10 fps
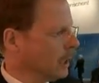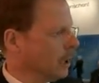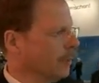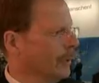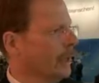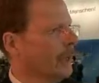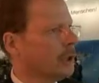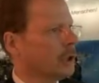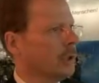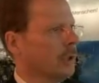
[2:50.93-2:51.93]

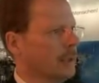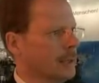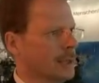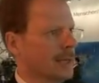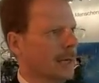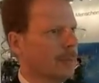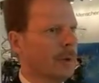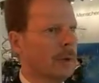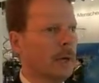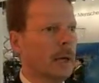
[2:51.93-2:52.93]
combination in this
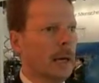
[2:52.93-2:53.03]
segment,